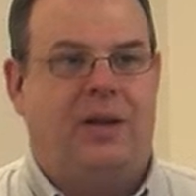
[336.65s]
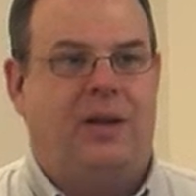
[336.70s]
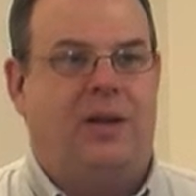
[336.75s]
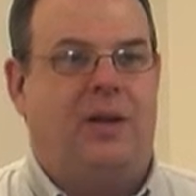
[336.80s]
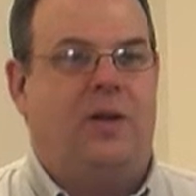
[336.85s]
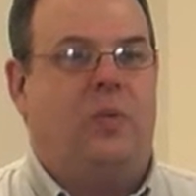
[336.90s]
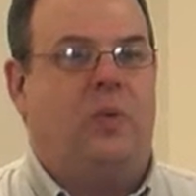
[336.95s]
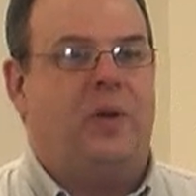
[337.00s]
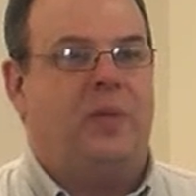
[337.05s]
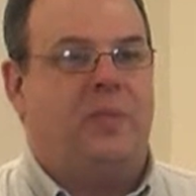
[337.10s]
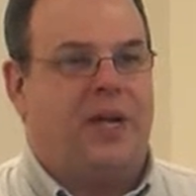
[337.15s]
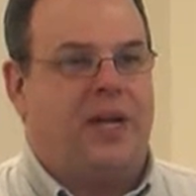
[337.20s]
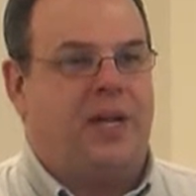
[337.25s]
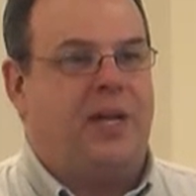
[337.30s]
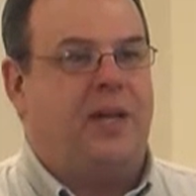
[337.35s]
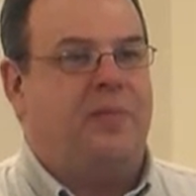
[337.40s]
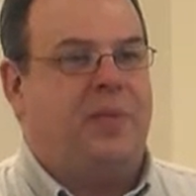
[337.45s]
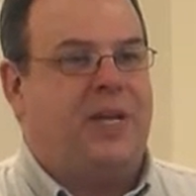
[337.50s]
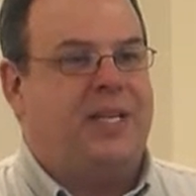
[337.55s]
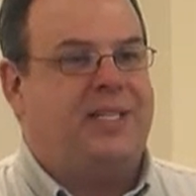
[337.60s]
Or
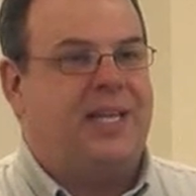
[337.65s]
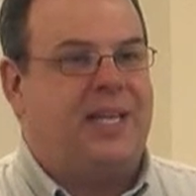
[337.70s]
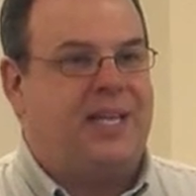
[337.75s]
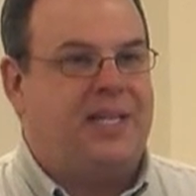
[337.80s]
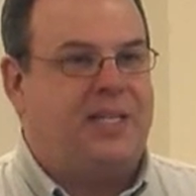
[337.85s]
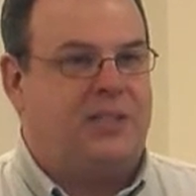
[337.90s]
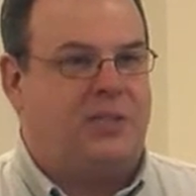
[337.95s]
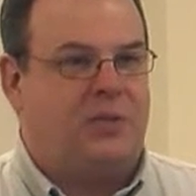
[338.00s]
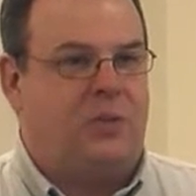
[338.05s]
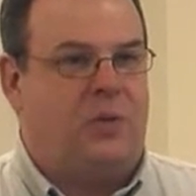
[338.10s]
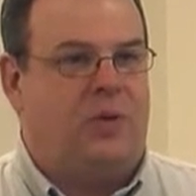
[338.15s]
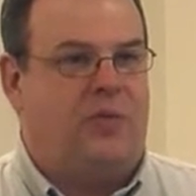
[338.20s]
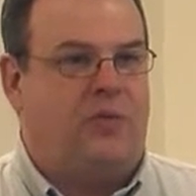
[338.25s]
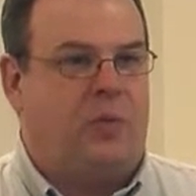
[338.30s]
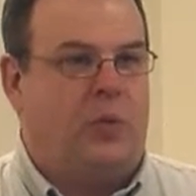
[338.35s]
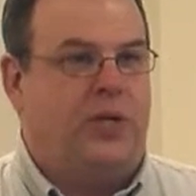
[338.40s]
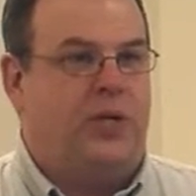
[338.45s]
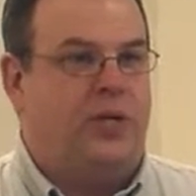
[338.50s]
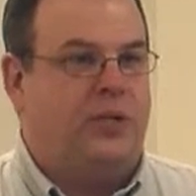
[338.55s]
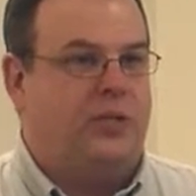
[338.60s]
it might take us 3 or
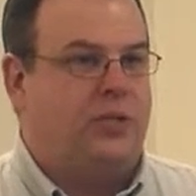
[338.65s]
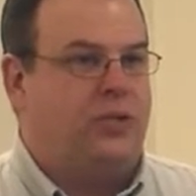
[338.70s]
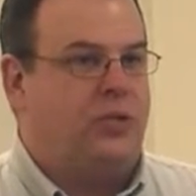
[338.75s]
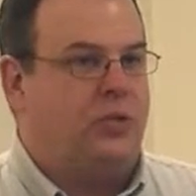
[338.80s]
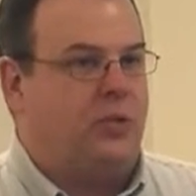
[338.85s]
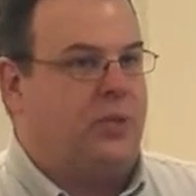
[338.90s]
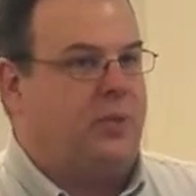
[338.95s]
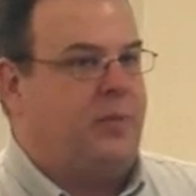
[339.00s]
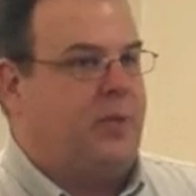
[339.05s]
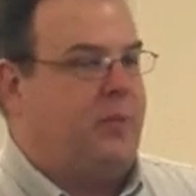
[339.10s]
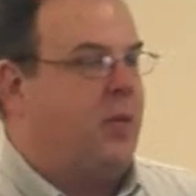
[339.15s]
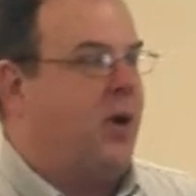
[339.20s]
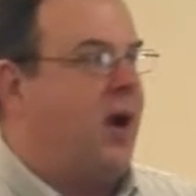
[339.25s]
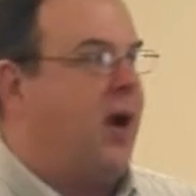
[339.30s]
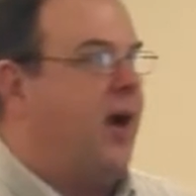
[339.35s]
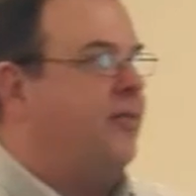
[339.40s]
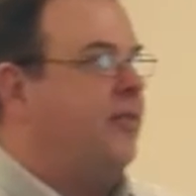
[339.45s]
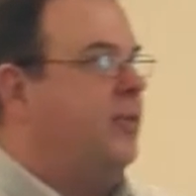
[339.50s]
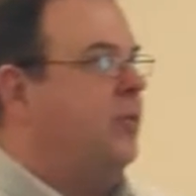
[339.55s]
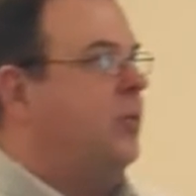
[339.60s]
4 years to truly be
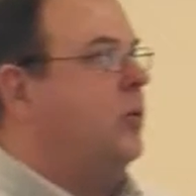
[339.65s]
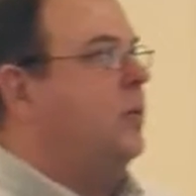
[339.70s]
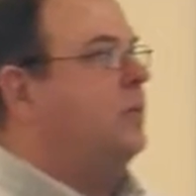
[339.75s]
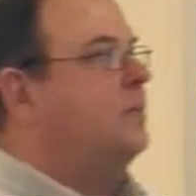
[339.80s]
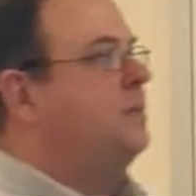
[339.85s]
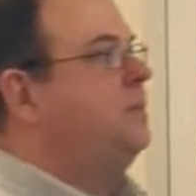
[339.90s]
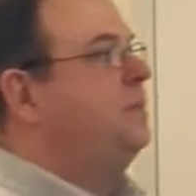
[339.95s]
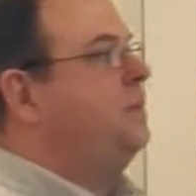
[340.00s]
profitable.